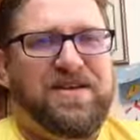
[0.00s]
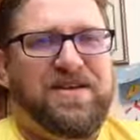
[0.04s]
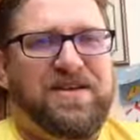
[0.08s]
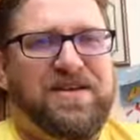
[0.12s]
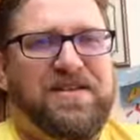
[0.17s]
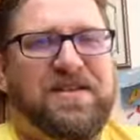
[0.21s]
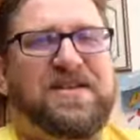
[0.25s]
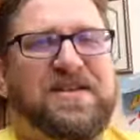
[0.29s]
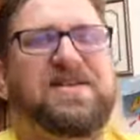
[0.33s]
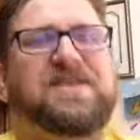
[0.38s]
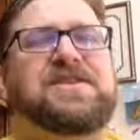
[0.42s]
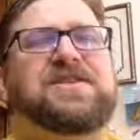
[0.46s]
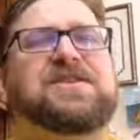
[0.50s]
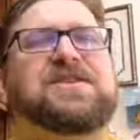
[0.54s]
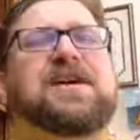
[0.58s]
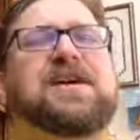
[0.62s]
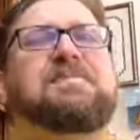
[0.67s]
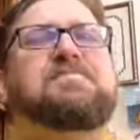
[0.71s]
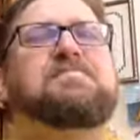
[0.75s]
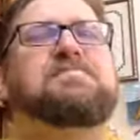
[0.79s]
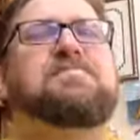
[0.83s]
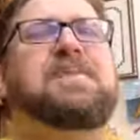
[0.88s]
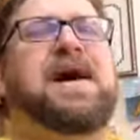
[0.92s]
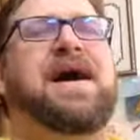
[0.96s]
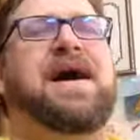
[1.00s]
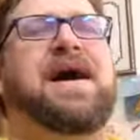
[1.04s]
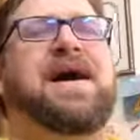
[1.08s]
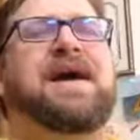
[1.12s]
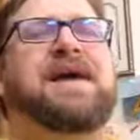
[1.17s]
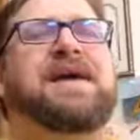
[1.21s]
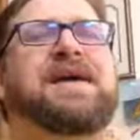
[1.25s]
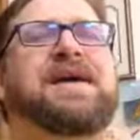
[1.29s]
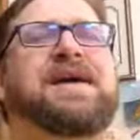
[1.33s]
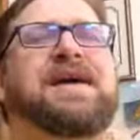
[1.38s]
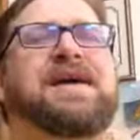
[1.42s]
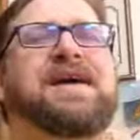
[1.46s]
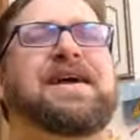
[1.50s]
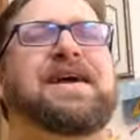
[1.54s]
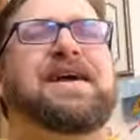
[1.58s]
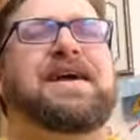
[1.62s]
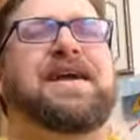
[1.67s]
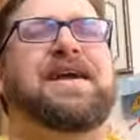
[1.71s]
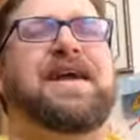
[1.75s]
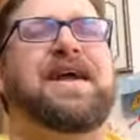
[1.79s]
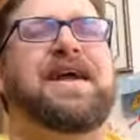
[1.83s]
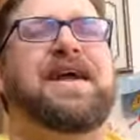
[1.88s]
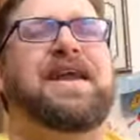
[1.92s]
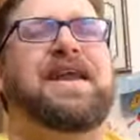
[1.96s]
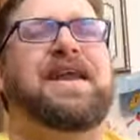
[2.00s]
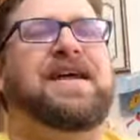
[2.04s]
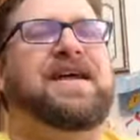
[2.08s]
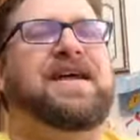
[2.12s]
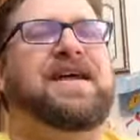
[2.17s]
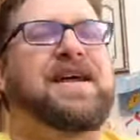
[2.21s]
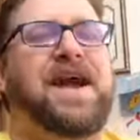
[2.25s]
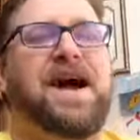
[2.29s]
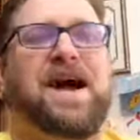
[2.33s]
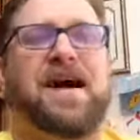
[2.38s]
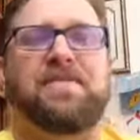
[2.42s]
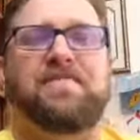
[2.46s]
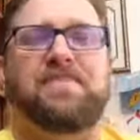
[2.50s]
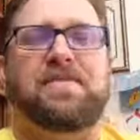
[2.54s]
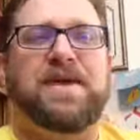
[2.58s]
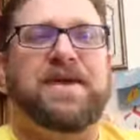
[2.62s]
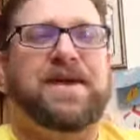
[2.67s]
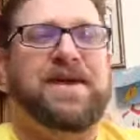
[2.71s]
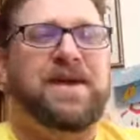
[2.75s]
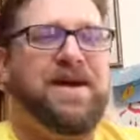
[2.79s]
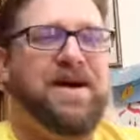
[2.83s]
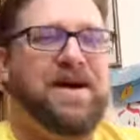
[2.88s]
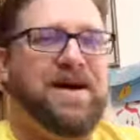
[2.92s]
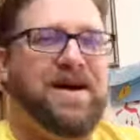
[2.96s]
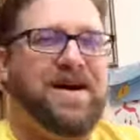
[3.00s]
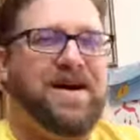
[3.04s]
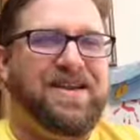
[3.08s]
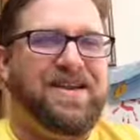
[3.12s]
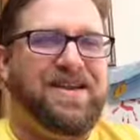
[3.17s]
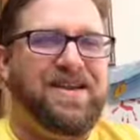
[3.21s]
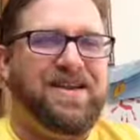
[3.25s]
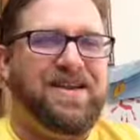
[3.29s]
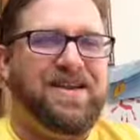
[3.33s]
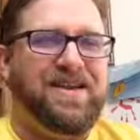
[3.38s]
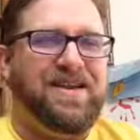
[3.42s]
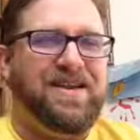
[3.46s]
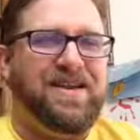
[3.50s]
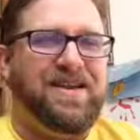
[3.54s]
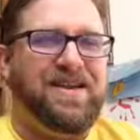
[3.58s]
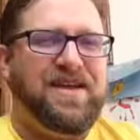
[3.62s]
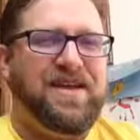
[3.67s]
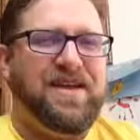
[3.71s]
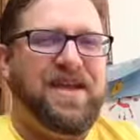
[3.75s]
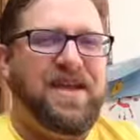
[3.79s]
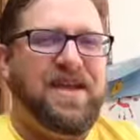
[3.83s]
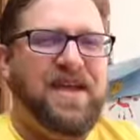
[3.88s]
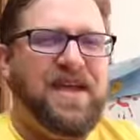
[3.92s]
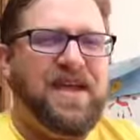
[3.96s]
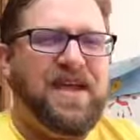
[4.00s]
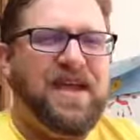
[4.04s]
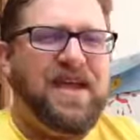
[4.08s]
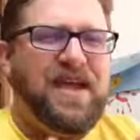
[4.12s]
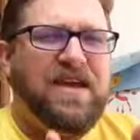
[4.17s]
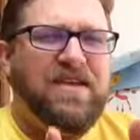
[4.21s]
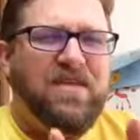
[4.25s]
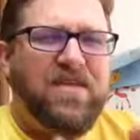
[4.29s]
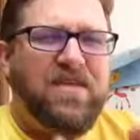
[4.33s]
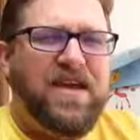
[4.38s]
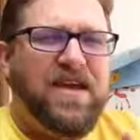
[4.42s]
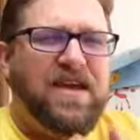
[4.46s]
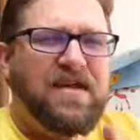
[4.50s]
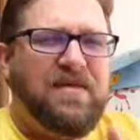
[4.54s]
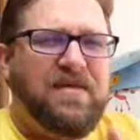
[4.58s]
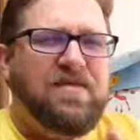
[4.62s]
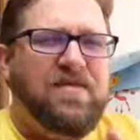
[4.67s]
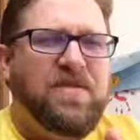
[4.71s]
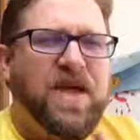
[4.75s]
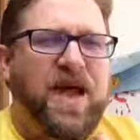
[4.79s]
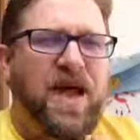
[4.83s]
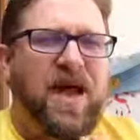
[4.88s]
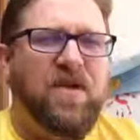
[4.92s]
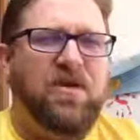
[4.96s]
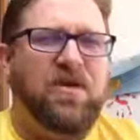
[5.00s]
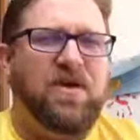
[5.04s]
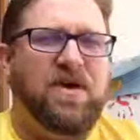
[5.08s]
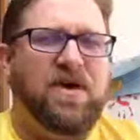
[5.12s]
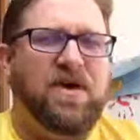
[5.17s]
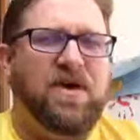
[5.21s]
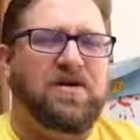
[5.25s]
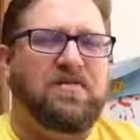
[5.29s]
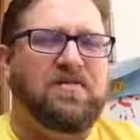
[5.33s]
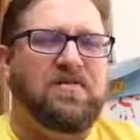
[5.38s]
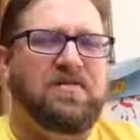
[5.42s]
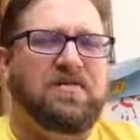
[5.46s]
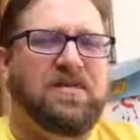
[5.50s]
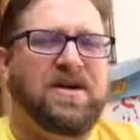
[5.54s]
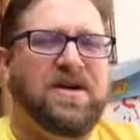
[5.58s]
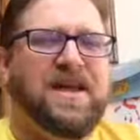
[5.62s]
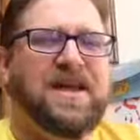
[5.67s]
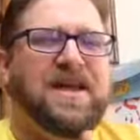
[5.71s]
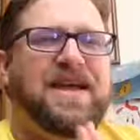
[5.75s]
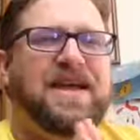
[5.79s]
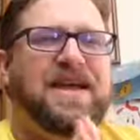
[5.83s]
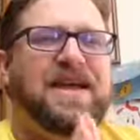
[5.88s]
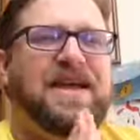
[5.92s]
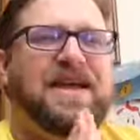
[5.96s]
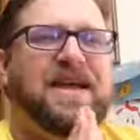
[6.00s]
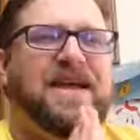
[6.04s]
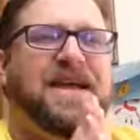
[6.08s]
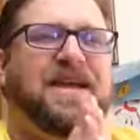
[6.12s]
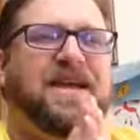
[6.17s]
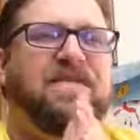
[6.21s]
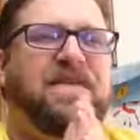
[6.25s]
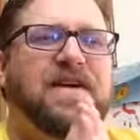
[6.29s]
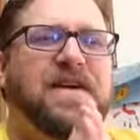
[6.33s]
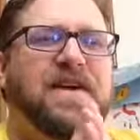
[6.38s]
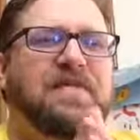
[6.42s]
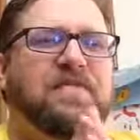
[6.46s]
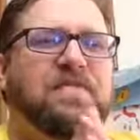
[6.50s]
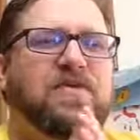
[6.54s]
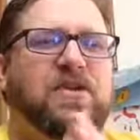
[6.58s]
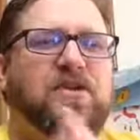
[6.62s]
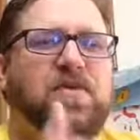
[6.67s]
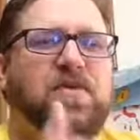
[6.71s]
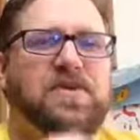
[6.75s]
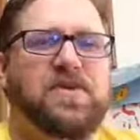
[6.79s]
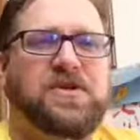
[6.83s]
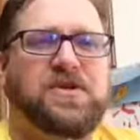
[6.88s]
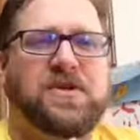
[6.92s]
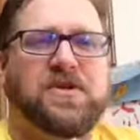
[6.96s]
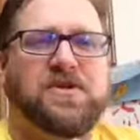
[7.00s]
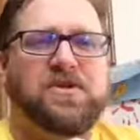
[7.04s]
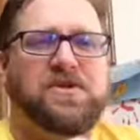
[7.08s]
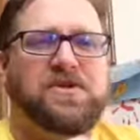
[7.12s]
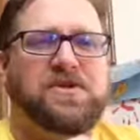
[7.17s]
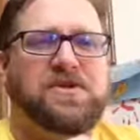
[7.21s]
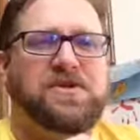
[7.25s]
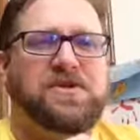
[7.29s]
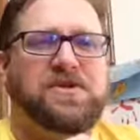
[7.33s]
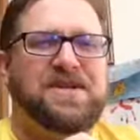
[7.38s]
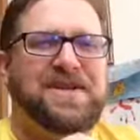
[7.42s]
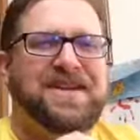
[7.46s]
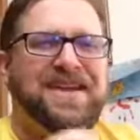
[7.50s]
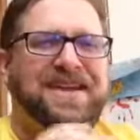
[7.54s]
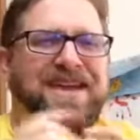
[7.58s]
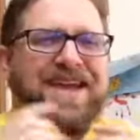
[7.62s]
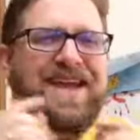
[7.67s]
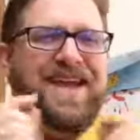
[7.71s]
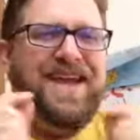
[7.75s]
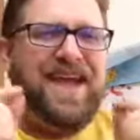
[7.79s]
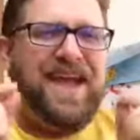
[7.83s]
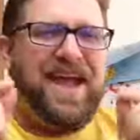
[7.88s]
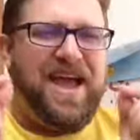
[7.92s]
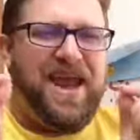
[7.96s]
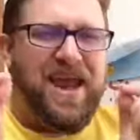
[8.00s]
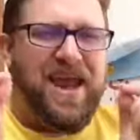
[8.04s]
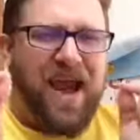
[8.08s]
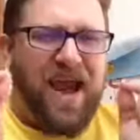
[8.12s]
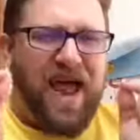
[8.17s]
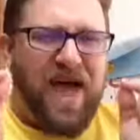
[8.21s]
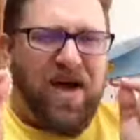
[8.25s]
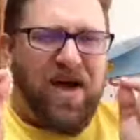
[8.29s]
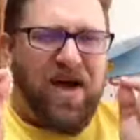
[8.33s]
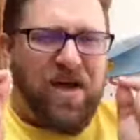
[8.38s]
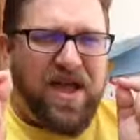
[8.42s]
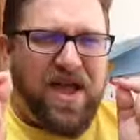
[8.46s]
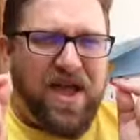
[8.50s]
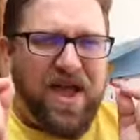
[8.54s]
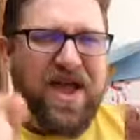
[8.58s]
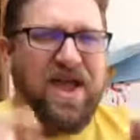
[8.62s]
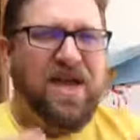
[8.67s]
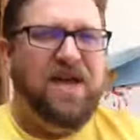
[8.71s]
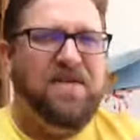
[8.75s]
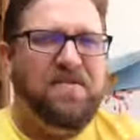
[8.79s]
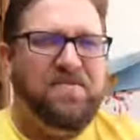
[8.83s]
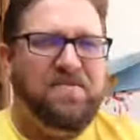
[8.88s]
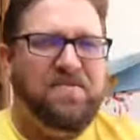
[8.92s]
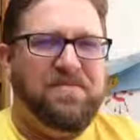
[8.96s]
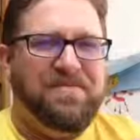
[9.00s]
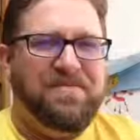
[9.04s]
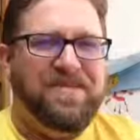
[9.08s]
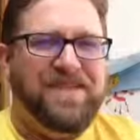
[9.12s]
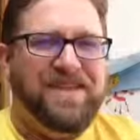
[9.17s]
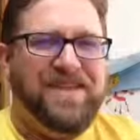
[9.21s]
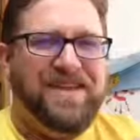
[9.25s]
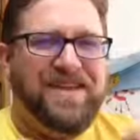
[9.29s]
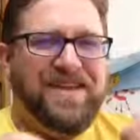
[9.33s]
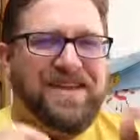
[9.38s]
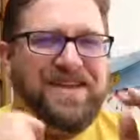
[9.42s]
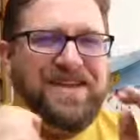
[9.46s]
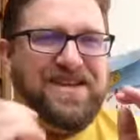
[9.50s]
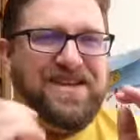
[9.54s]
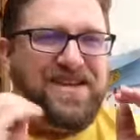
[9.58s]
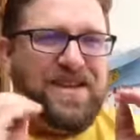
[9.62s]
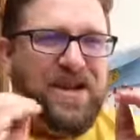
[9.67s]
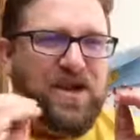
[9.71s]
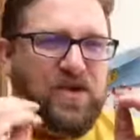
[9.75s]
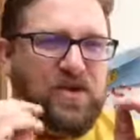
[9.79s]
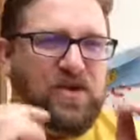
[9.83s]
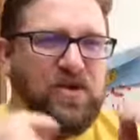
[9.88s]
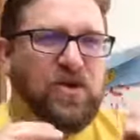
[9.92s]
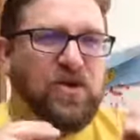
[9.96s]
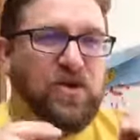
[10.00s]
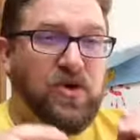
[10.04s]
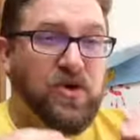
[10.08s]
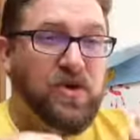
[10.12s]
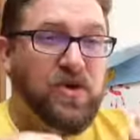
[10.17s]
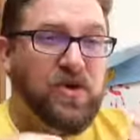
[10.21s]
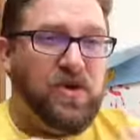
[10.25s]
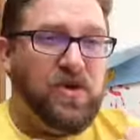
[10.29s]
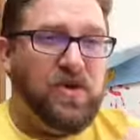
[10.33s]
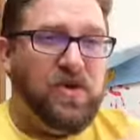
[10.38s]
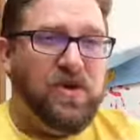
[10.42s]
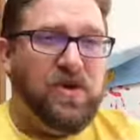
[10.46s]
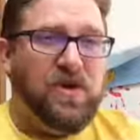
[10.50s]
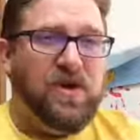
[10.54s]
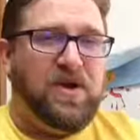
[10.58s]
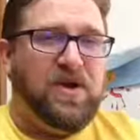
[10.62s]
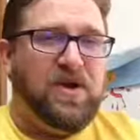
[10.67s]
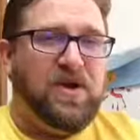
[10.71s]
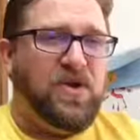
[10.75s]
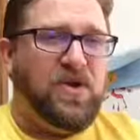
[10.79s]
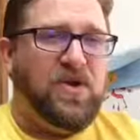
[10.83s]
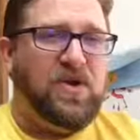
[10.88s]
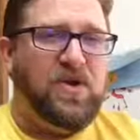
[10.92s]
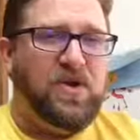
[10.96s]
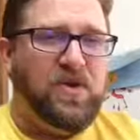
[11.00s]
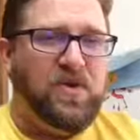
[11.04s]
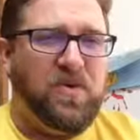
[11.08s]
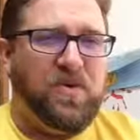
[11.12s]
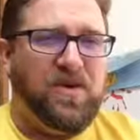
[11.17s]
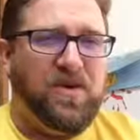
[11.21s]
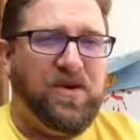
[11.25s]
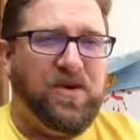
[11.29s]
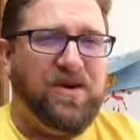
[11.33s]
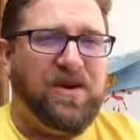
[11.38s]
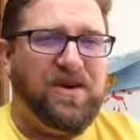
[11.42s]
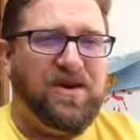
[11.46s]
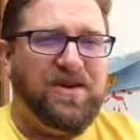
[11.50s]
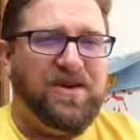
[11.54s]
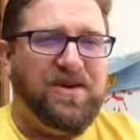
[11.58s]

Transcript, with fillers: then step back and let God be God. Give Him the outcome, give Him the results, and allow Him to tell you who you are.